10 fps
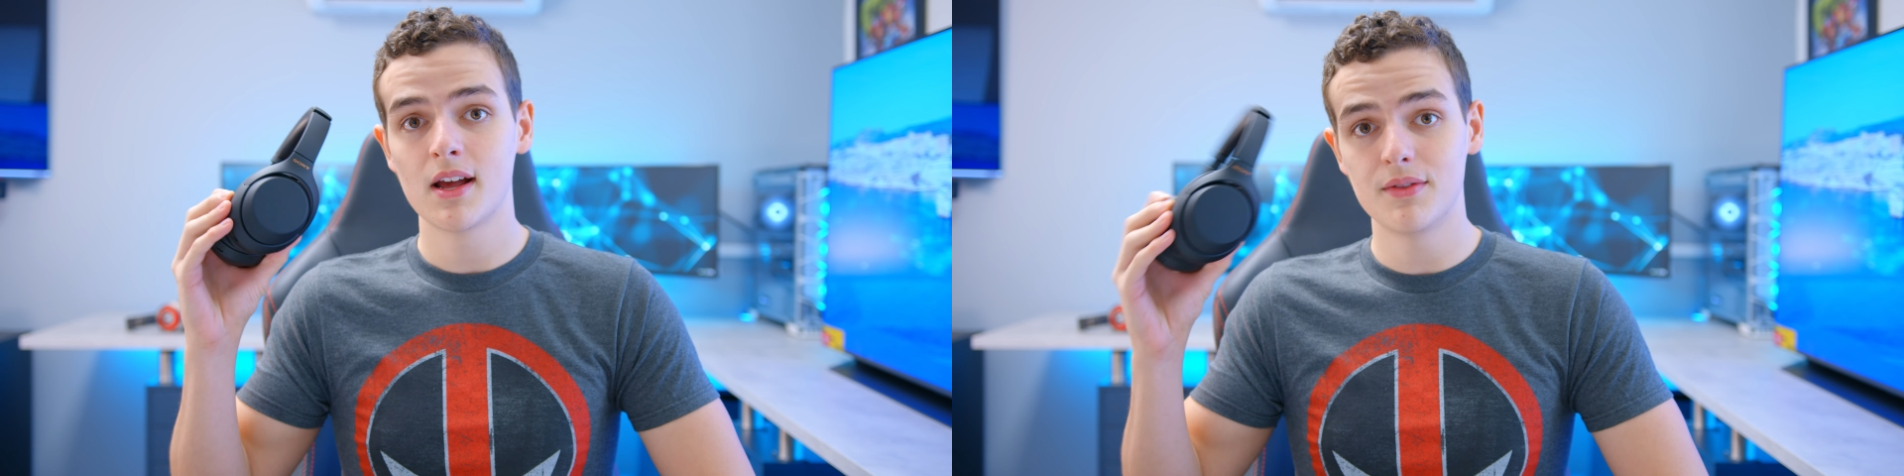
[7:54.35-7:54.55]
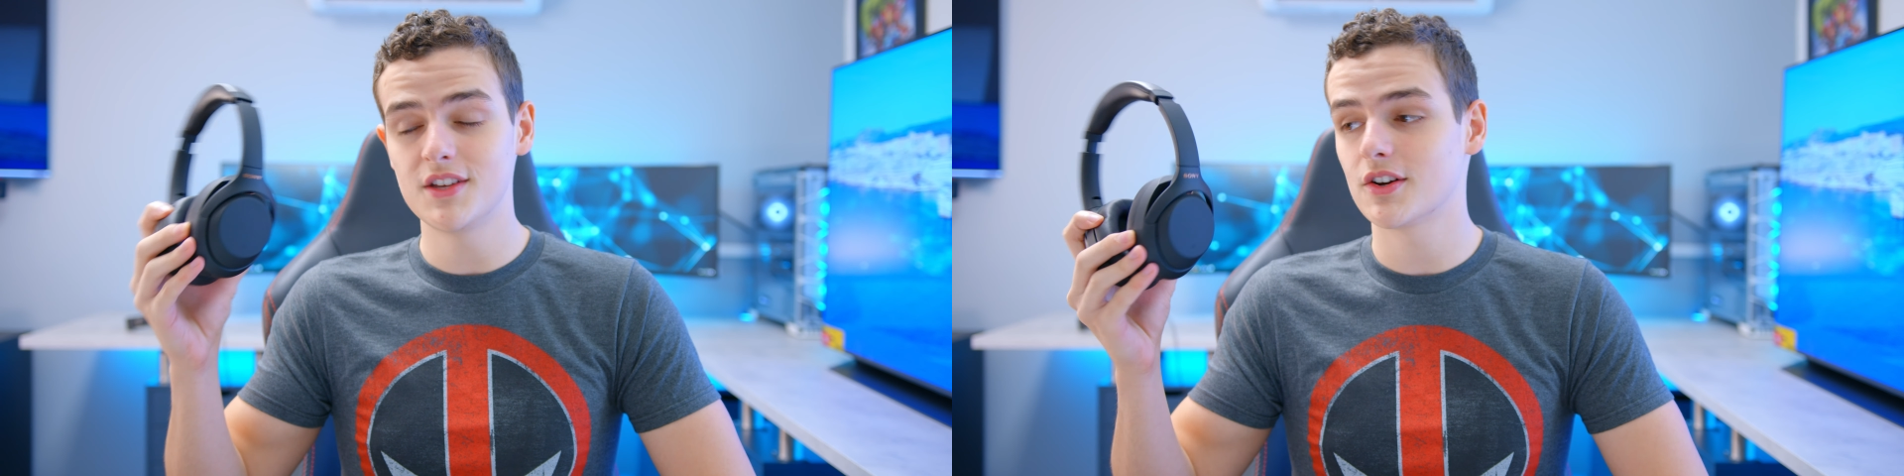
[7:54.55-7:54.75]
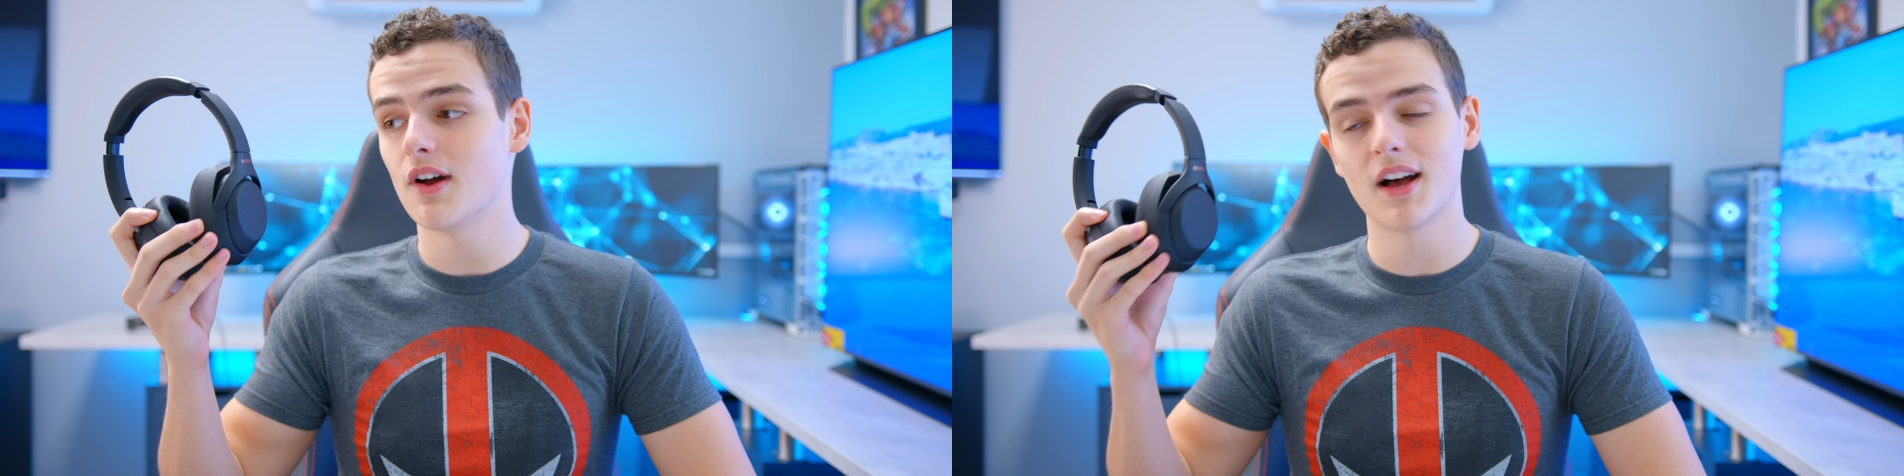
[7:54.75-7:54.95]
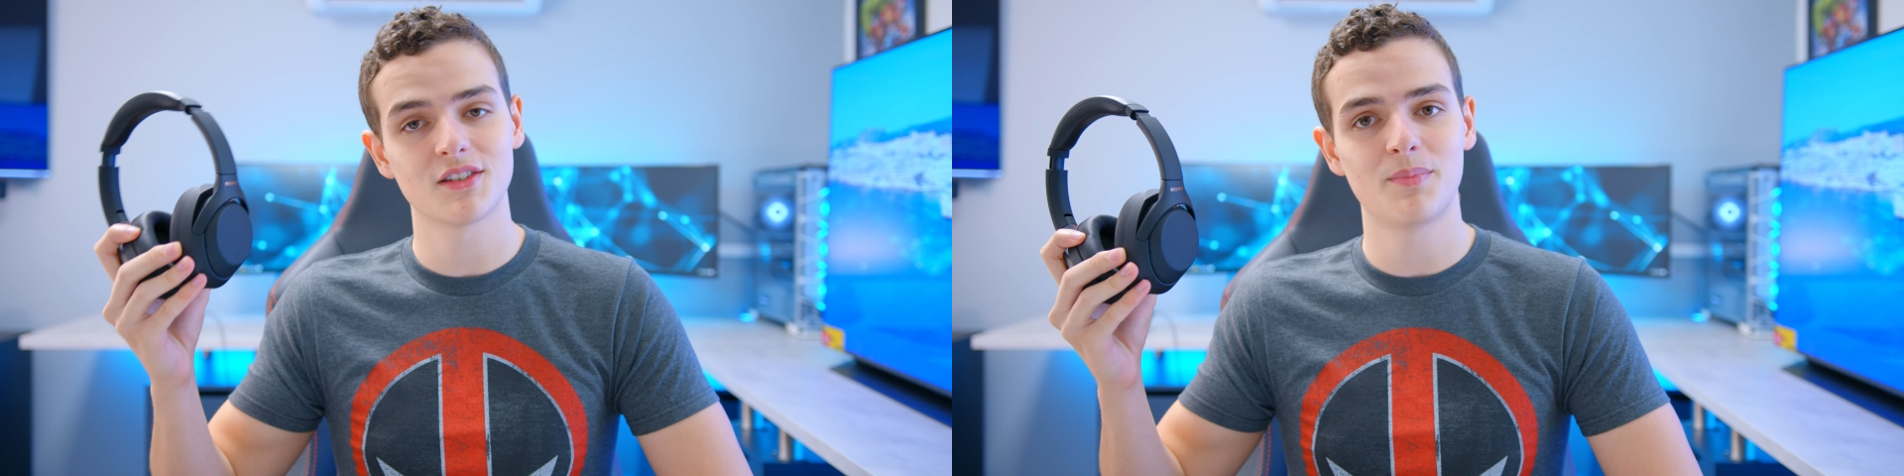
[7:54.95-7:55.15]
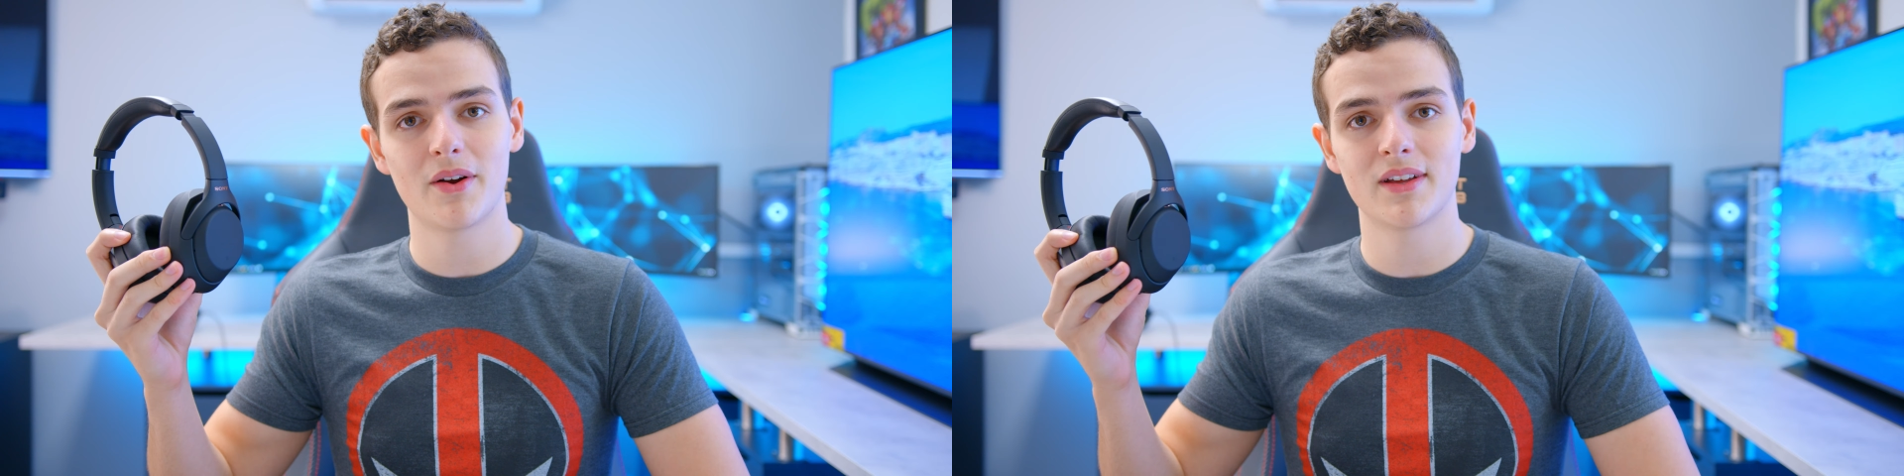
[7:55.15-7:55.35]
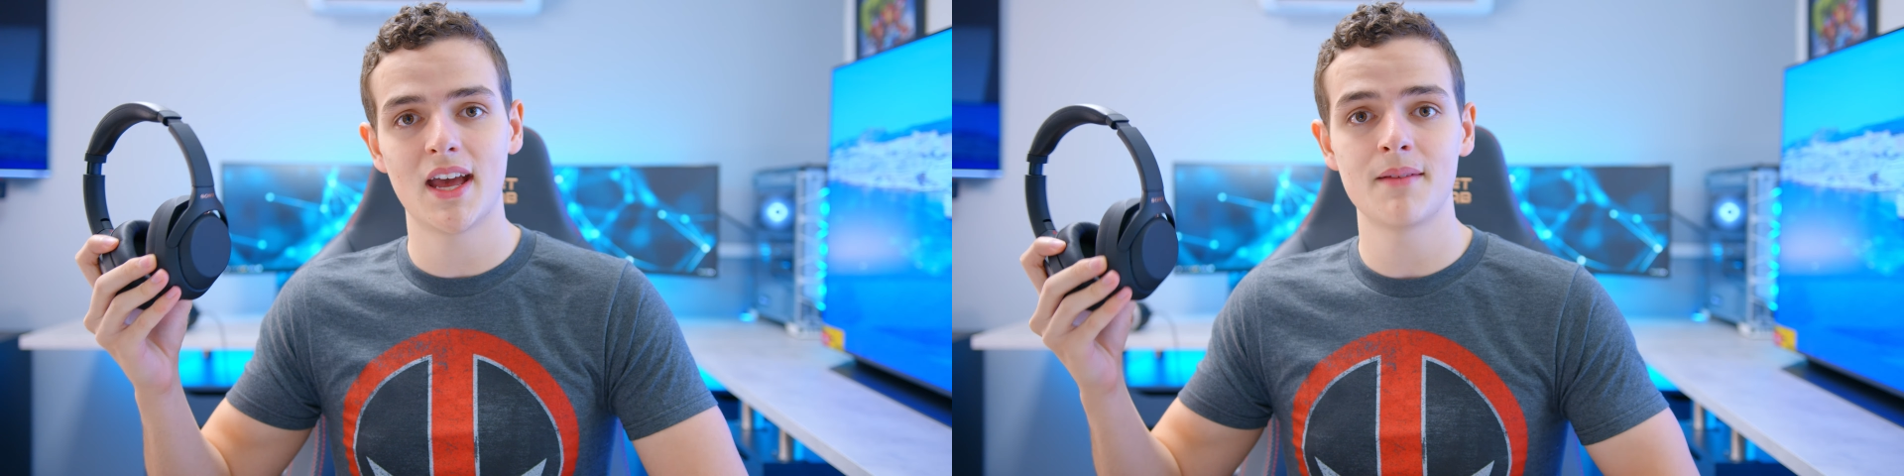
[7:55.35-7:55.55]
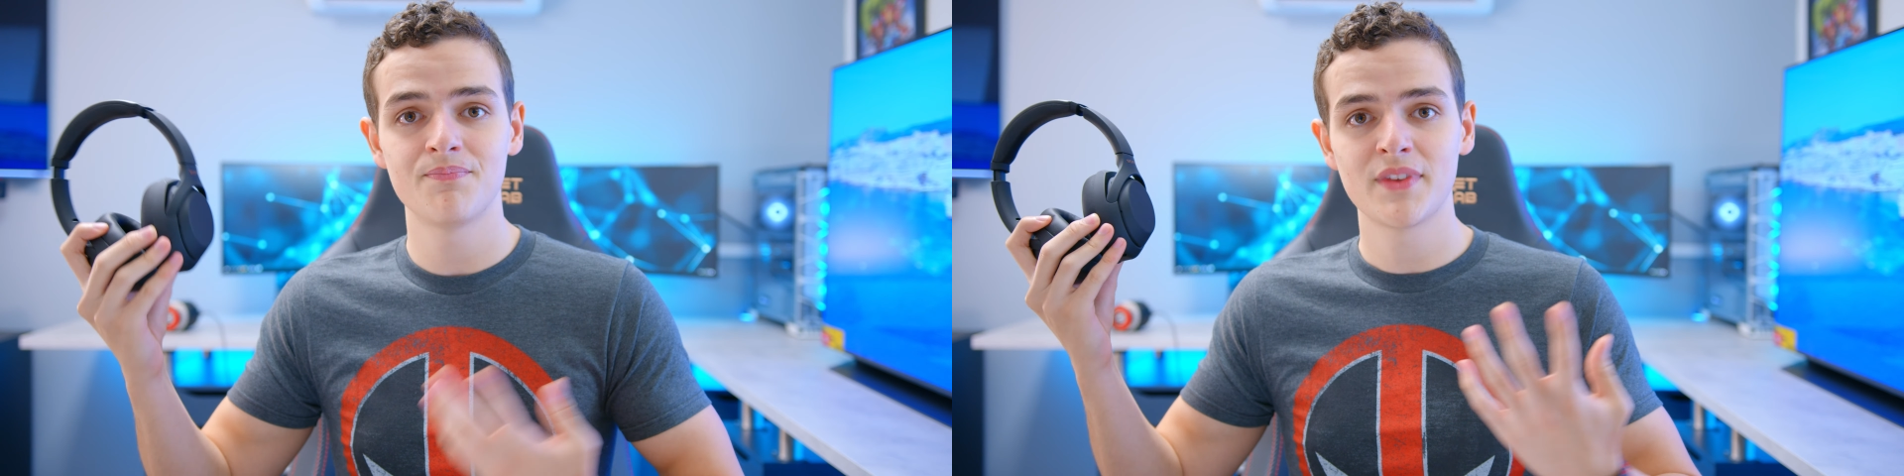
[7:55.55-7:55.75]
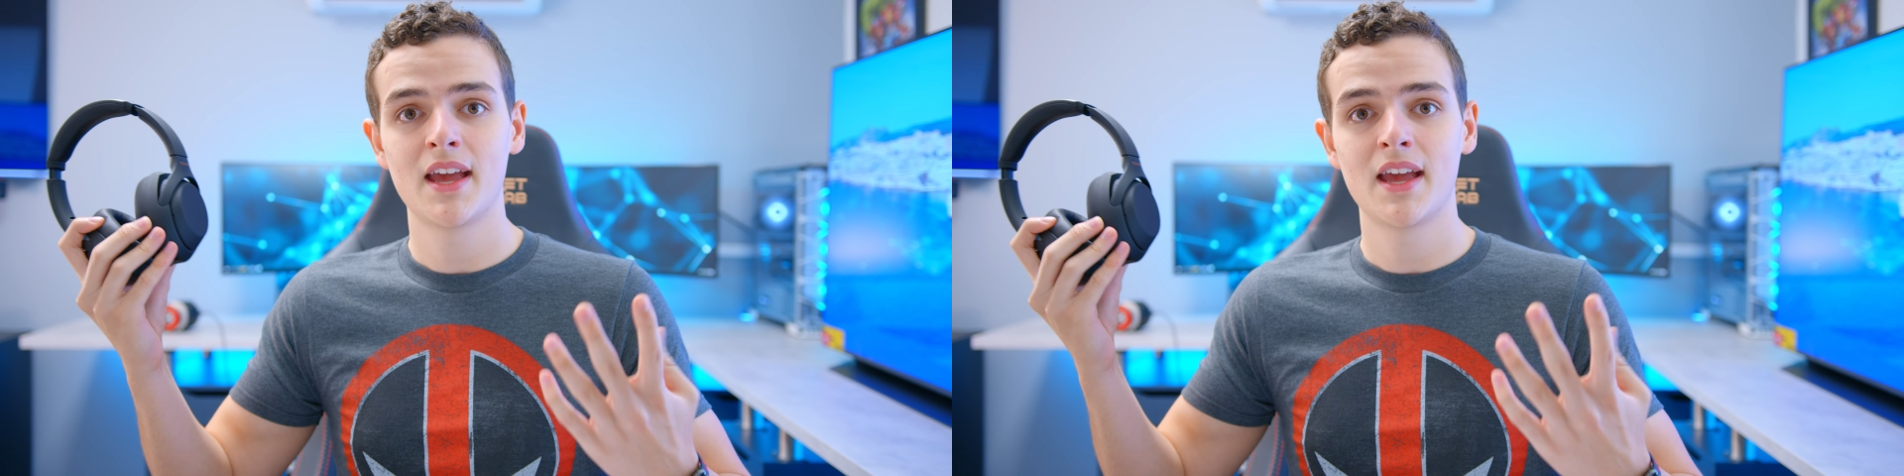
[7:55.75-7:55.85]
these are an awesome pair to get.